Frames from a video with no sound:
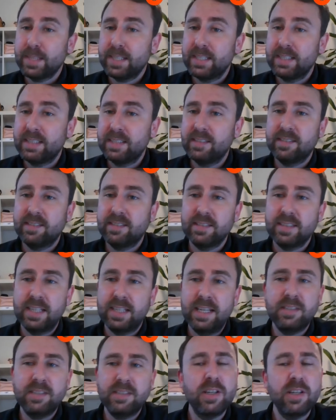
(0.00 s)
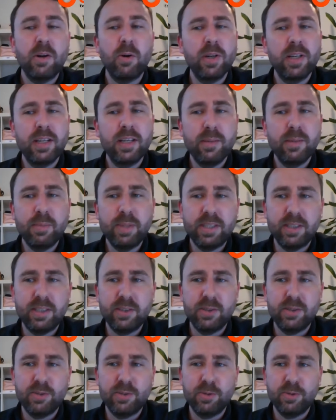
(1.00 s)
this isn't only
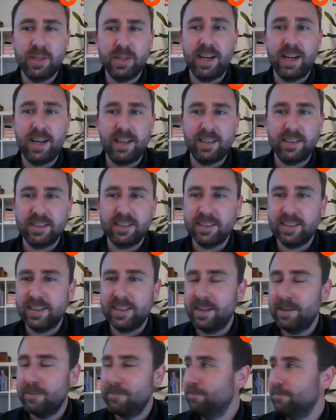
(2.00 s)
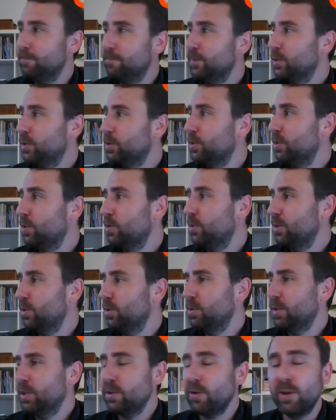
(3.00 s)
limited to that. So
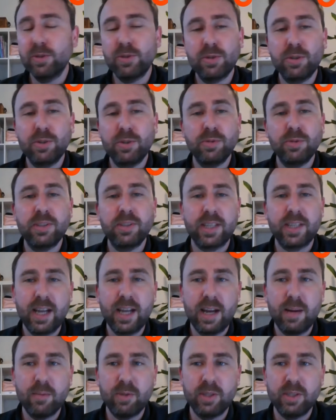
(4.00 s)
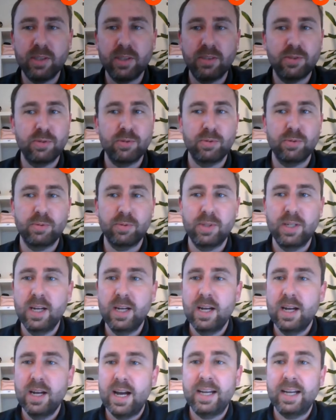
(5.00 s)
you can also use the cameras to
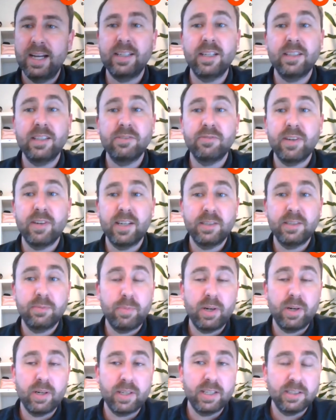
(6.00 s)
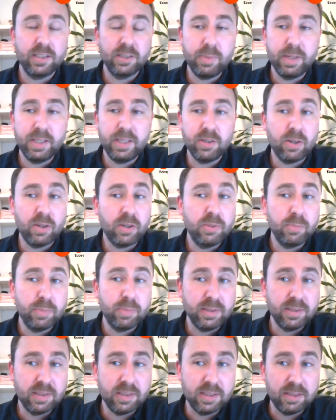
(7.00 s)
identify parking space
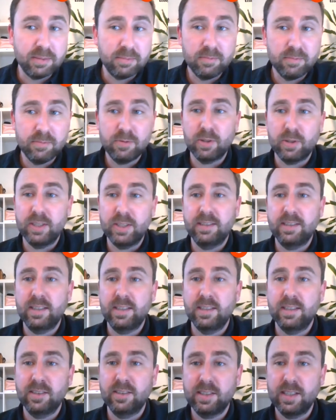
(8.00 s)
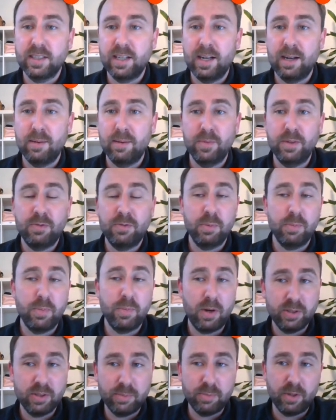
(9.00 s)
occupancy, for instance, if you
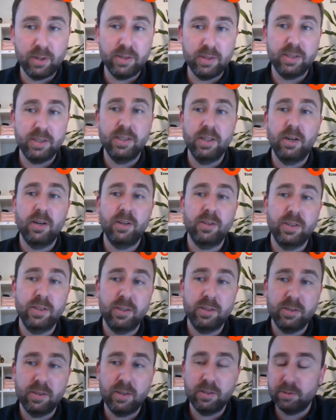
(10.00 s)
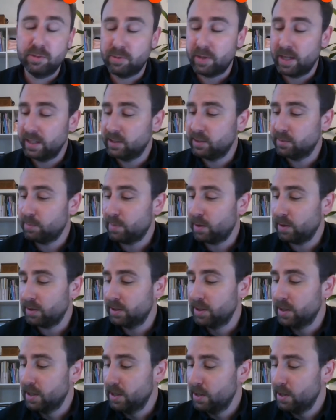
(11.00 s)
mount them on the right spot
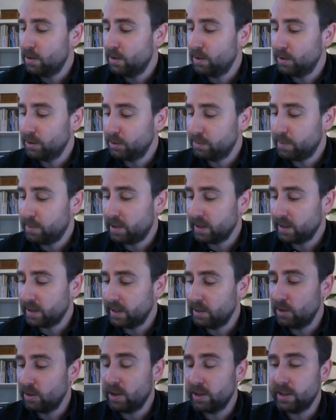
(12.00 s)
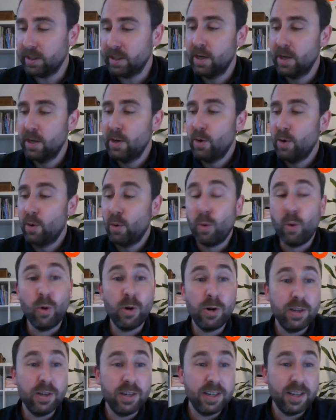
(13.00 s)
on your parking lot,
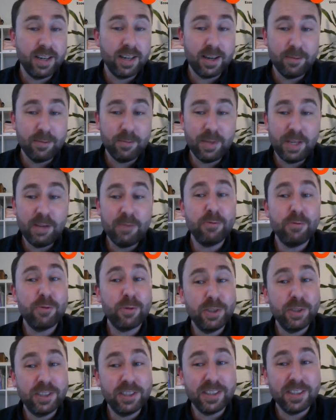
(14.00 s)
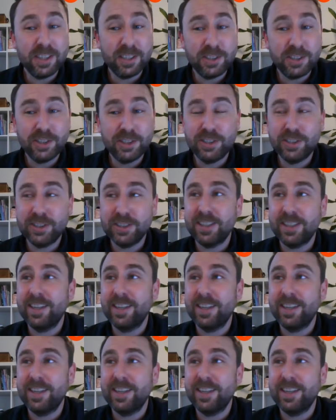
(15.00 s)
or even for such